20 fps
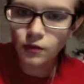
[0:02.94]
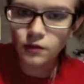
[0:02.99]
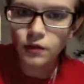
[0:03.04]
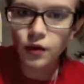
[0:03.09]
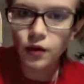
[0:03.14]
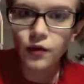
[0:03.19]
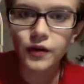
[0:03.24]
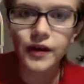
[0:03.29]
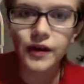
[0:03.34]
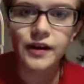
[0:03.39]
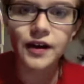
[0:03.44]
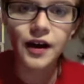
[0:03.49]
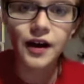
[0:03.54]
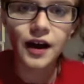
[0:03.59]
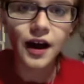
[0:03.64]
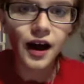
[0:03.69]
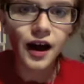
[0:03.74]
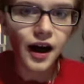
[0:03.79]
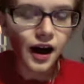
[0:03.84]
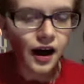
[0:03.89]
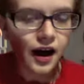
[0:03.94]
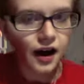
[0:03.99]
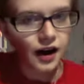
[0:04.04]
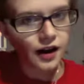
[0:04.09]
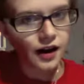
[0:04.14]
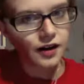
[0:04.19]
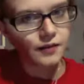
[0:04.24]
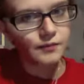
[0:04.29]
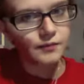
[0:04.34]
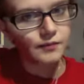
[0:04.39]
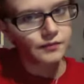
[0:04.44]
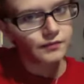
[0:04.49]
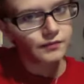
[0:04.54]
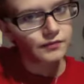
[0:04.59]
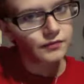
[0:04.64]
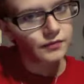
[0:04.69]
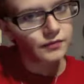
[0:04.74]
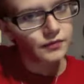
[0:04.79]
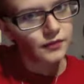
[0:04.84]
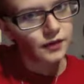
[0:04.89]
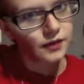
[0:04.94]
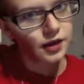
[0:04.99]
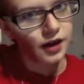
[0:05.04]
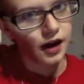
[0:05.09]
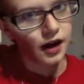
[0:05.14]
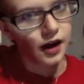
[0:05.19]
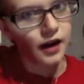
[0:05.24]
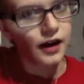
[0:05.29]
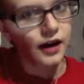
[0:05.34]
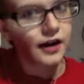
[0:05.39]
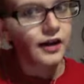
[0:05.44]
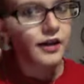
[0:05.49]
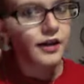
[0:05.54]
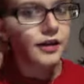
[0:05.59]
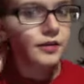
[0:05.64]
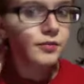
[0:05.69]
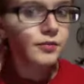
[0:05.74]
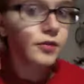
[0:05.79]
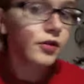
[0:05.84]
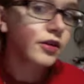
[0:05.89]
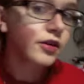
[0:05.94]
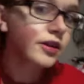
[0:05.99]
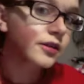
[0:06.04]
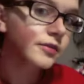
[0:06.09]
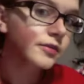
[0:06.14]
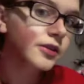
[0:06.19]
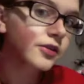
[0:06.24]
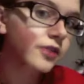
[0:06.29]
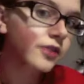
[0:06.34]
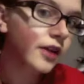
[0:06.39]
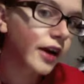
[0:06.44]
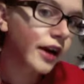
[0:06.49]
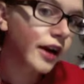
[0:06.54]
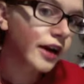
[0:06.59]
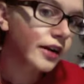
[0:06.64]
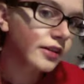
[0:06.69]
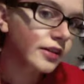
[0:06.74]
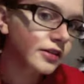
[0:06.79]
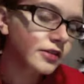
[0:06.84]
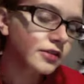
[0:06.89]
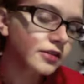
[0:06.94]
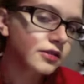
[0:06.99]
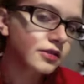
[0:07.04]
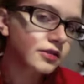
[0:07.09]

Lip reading: Okay, um, I am going to be trying